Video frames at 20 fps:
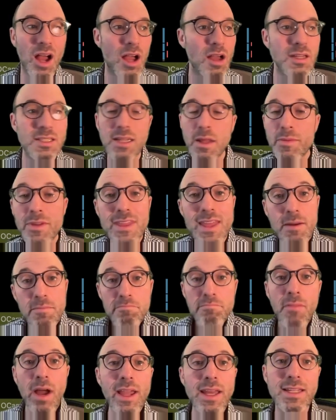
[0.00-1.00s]
something that
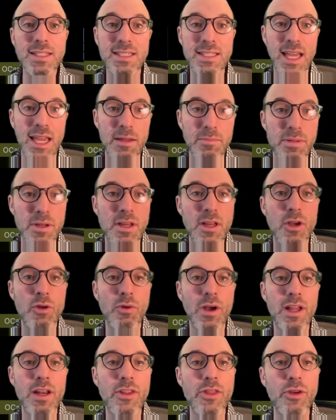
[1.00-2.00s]
might escape,
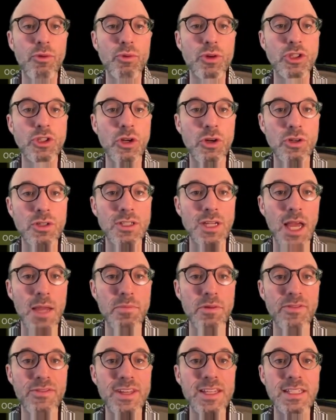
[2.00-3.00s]
right? The return type
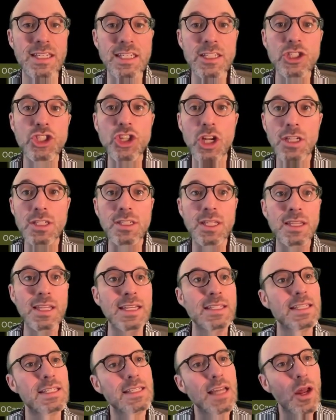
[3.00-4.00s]
of this is just a
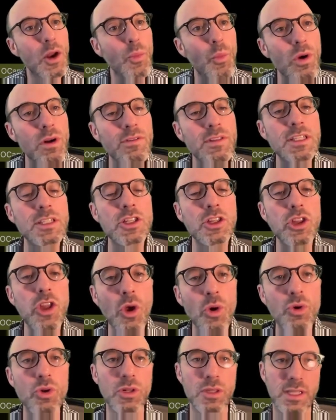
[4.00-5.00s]
list. It's not one of these
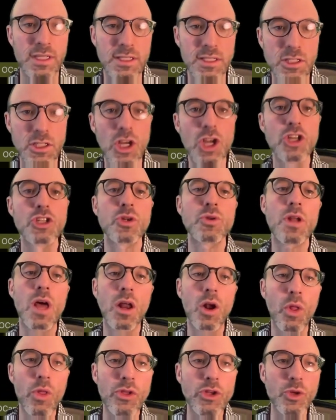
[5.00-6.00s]
local lists. So not
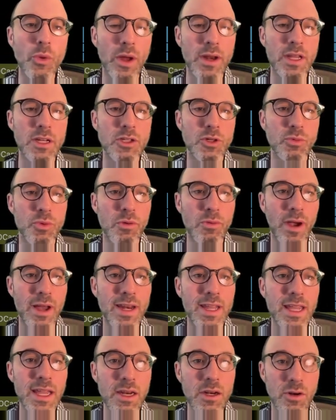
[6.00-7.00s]
only do I need to rewrite
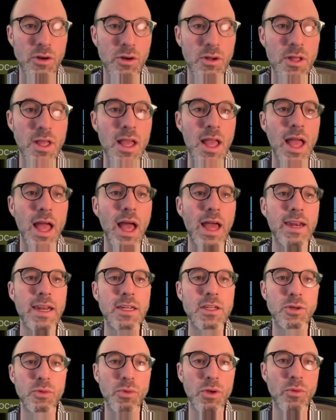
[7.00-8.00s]
iter, I need
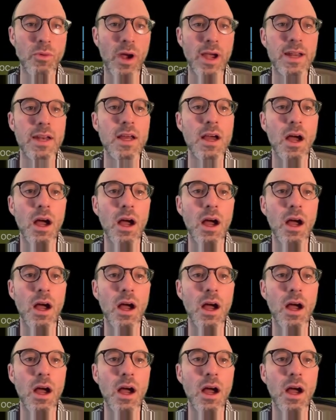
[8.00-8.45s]
to rewrite